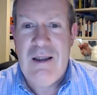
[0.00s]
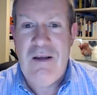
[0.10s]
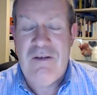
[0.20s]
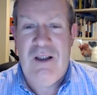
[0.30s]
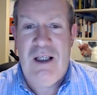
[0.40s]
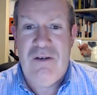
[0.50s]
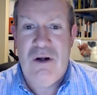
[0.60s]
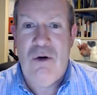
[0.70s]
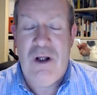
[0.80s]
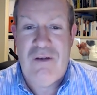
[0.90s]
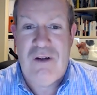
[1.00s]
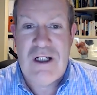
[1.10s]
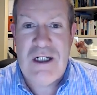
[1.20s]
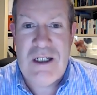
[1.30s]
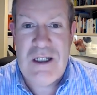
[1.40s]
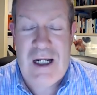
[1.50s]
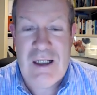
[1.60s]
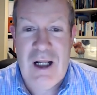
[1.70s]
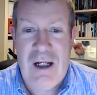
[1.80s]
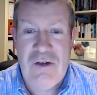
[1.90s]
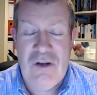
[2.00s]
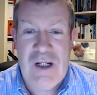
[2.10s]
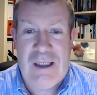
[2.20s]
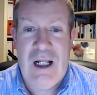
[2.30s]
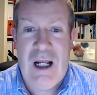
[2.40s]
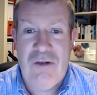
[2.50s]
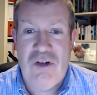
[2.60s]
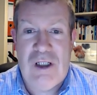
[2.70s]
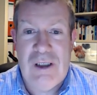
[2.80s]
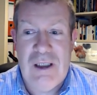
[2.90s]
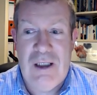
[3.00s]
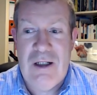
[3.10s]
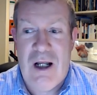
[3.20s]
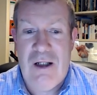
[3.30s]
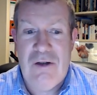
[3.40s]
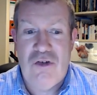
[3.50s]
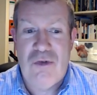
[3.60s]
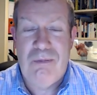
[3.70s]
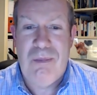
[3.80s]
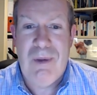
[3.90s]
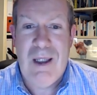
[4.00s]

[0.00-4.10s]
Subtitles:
this is known as technological knowledge,